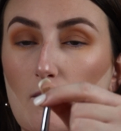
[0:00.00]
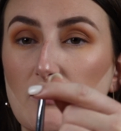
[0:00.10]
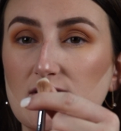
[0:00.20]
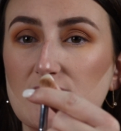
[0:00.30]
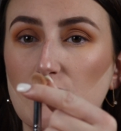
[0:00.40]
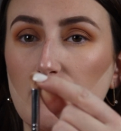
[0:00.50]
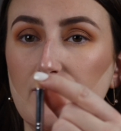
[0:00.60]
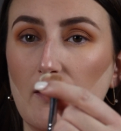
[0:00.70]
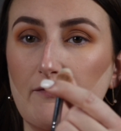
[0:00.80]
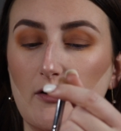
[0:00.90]
but still
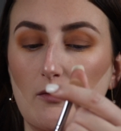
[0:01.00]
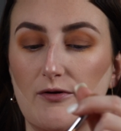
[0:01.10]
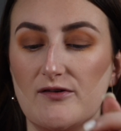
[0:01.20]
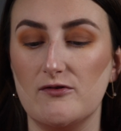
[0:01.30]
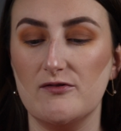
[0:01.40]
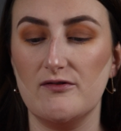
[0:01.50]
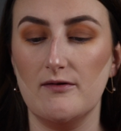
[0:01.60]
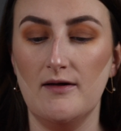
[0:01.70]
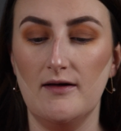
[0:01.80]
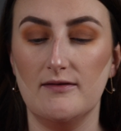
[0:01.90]
fluffier bristles
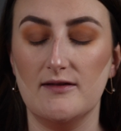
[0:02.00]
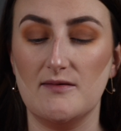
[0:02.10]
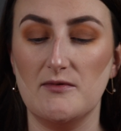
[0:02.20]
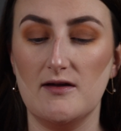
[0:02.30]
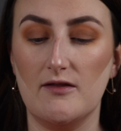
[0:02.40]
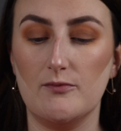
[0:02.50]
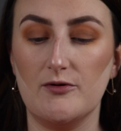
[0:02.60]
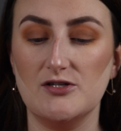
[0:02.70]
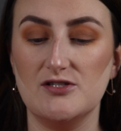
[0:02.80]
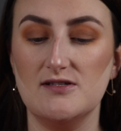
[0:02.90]
than some of the other
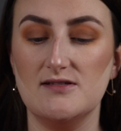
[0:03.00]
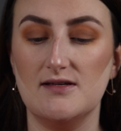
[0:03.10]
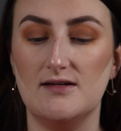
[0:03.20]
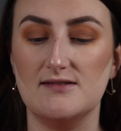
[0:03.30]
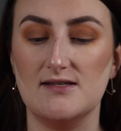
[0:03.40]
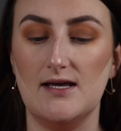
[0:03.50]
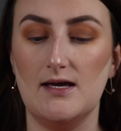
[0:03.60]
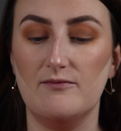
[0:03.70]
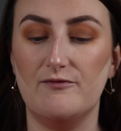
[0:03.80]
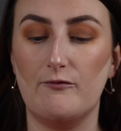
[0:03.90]
brushes, and it's an
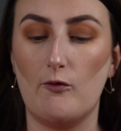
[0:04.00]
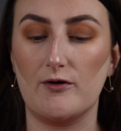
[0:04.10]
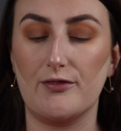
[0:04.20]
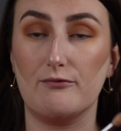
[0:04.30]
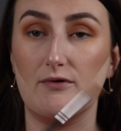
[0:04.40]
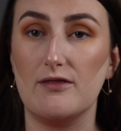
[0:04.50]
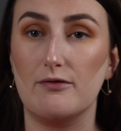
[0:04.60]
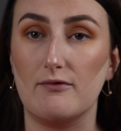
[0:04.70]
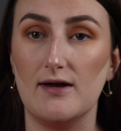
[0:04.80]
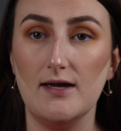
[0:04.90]

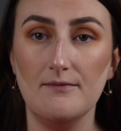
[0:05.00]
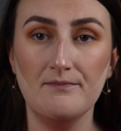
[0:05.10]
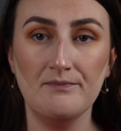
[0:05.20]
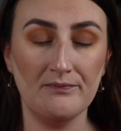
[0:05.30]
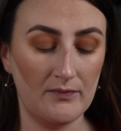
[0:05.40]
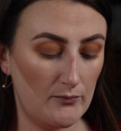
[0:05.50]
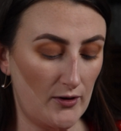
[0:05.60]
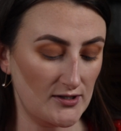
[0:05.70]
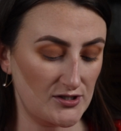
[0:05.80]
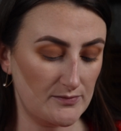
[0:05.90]
M433
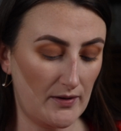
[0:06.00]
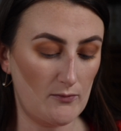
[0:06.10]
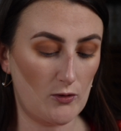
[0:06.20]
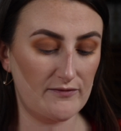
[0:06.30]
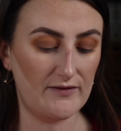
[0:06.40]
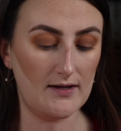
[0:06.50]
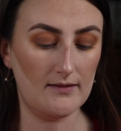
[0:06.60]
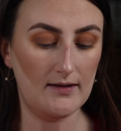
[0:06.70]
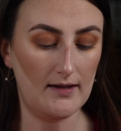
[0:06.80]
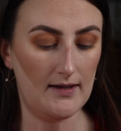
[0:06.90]
brush by Morphe.
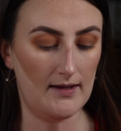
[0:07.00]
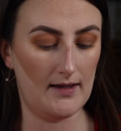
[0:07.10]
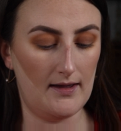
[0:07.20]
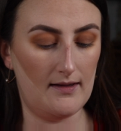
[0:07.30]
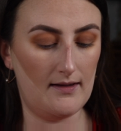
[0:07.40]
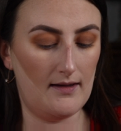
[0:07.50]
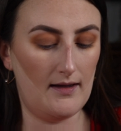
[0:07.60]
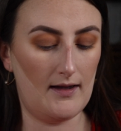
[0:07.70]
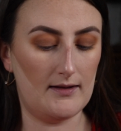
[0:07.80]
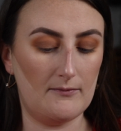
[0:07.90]

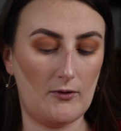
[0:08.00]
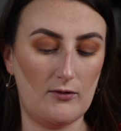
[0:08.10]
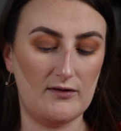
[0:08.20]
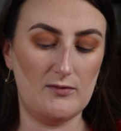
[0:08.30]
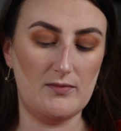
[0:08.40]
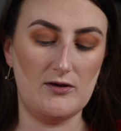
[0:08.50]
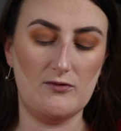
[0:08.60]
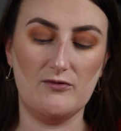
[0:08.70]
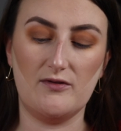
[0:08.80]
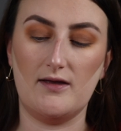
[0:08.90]
And I'm going to be
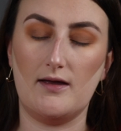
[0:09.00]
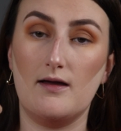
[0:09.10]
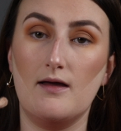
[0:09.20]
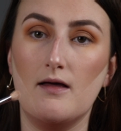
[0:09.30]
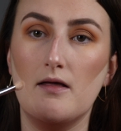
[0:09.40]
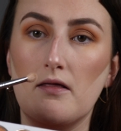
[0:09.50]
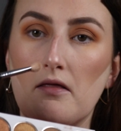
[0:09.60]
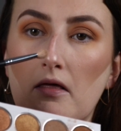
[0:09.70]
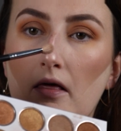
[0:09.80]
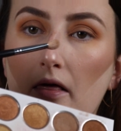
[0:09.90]
using
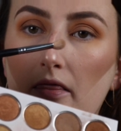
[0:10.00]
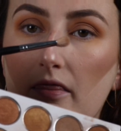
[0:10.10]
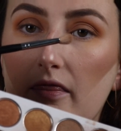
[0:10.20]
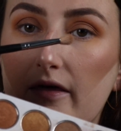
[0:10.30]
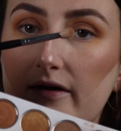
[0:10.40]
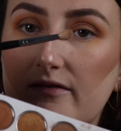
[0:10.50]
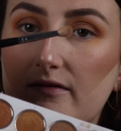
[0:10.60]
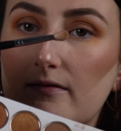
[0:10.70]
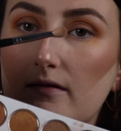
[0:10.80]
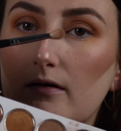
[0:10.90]

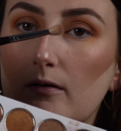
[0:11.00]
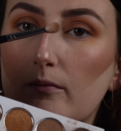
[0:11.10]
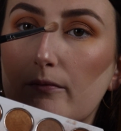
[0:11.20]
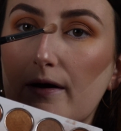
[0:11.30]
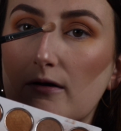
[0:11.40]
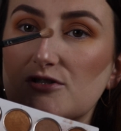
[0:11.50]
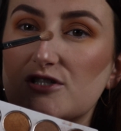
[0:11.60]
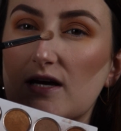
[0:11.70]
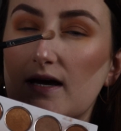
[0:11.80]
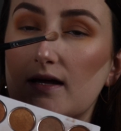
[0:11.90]
this brown
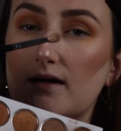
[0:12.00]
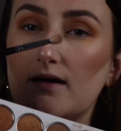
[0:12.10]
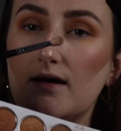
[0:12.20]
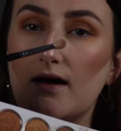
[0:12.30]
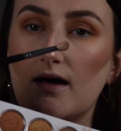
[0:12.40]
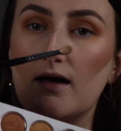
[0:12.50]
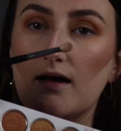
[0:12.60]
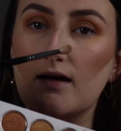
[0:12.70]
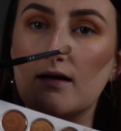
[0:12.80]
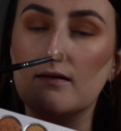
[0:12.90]
shade.
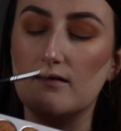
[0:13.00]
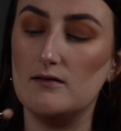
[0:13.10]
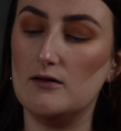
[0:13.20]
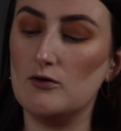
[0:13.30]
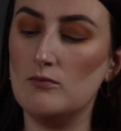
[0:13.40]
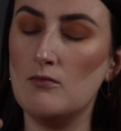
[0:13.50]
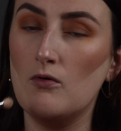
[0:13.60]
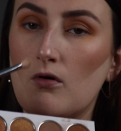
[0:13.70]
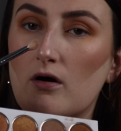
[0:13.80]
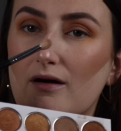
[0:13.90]
It's a little
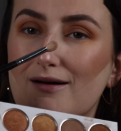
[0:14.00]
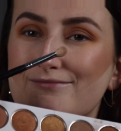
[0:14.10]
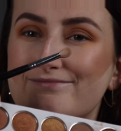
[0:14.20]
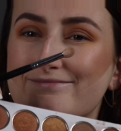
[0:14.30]
more